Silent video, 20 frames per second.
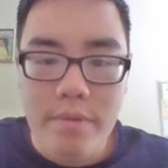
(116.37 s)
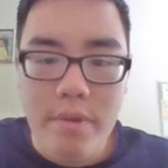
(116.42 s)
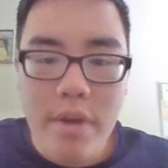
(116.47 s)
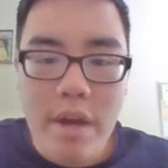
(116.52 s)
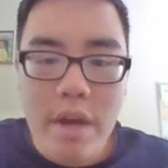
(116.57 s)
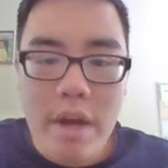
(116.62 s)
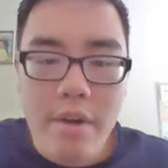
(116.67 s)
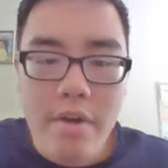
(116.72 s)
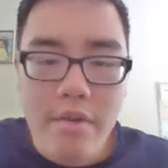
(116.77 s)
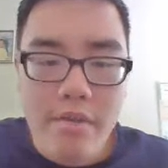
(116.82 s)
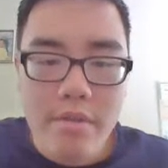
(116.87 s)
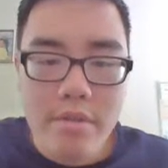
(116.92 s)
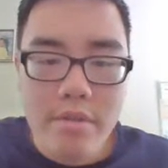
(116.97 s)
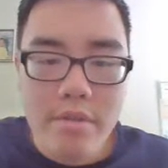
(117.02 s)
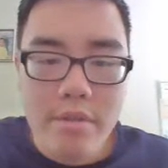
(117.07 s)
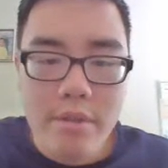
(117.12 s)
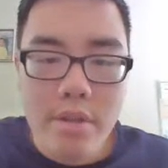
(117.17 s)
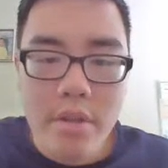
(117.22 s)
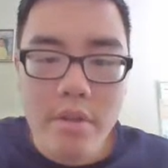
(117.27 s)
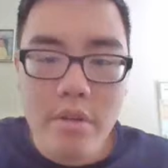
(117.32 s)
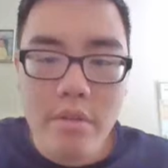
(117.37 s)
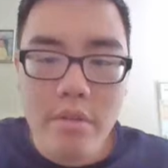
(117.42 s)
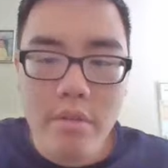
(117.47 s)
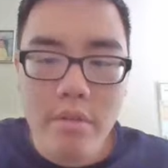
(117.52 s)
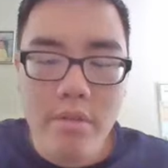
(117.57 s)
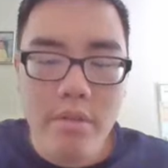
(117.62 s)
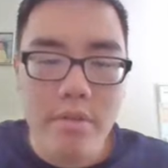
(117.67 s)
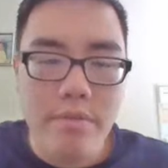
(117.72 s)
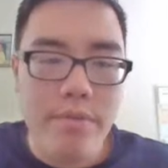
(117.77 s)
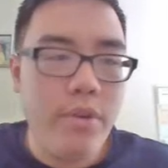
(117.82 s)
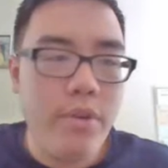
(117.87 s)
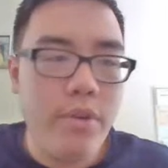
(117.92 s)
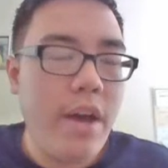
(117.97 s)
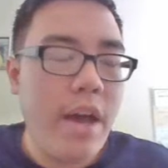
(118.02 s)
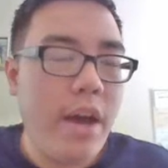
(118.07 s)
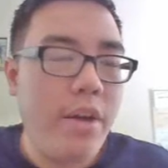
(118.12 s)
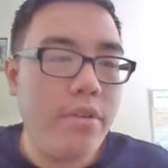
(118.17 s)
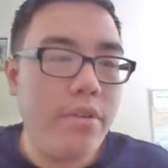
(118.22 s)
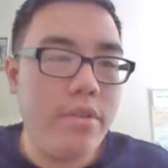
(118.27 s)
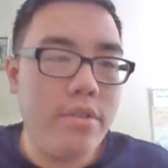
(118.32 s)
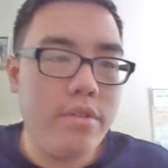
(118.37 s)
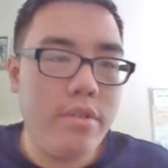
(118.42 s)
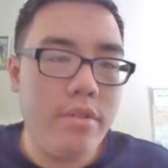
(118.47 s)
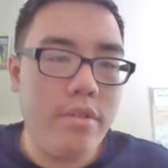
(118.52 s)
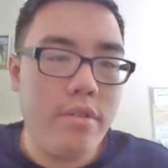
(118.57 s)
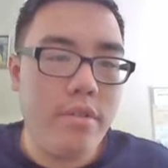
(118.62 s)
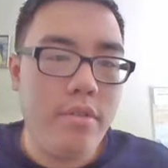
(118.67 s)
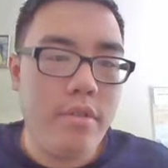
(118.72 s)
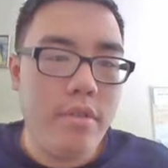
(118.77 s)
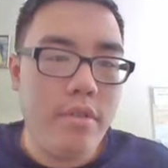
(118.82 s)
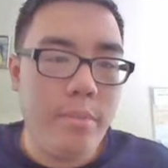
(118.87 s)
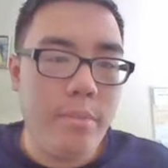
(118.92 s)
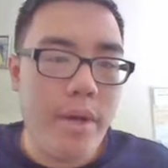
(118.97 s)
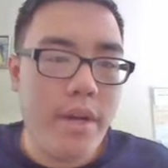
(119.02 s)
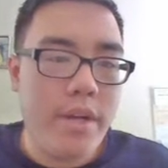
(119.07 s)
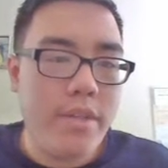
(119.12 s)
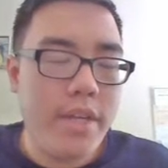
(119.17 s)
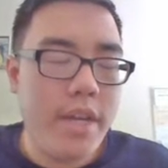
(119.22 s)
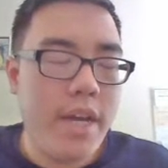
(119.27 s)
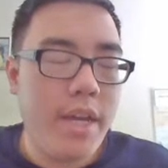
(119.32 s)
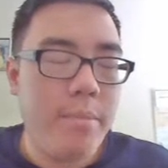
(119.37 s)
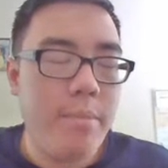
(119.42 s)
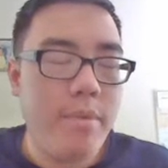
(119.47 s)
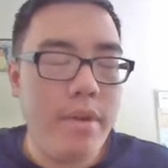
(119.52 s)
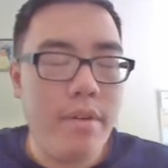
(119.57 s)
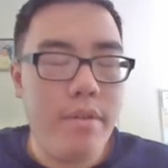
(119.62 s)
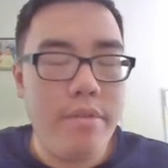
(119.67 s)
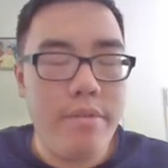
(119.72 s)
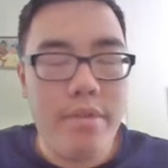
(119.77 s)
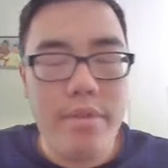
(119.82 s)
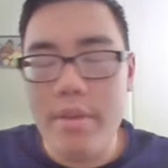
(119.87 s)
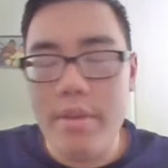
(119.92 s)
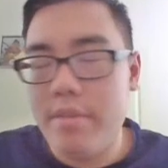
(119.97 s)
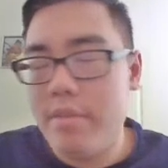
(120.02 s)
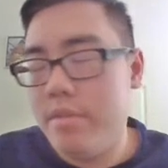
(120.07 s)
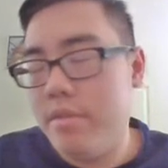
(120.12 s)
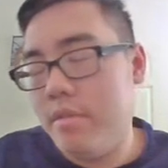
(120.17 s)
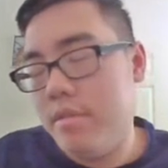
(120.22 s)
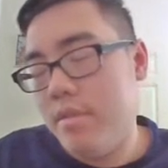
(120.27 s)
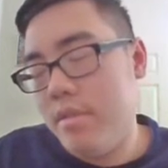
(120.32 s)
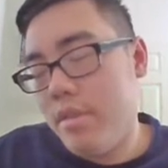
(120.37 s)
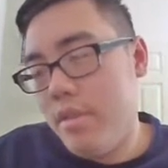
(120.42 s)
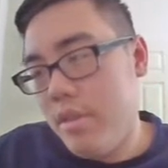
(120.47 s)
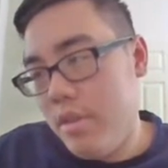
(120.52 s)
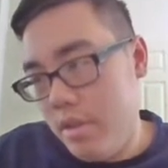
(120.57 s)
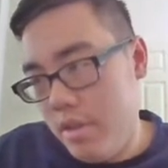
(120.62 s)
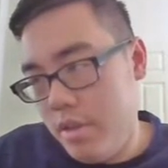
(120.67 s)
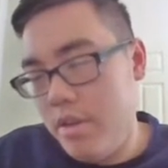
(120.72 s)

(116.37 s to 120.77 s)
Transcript: Few hours by the time of this,